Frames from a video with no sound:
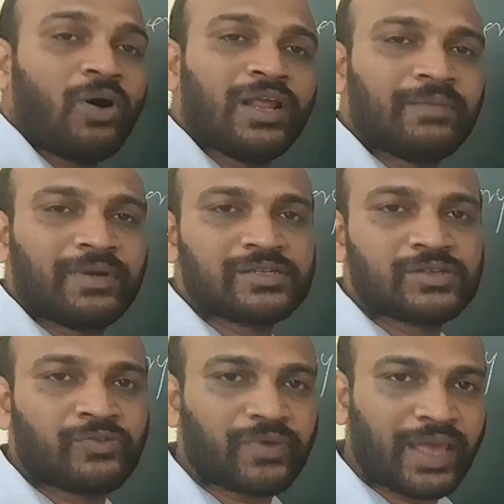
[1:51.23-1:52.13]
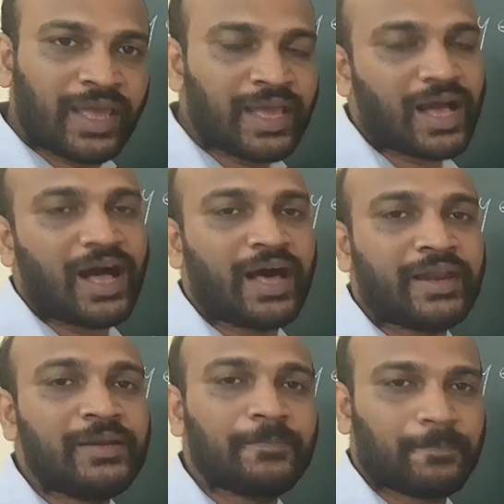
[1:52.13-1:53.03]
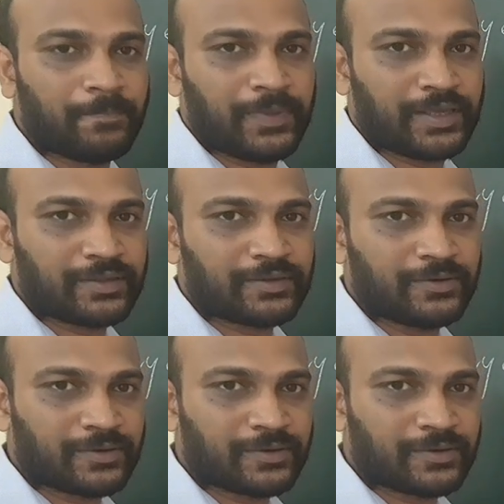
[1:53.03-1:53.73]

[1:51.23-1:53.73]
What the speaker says: all elements of A are in B.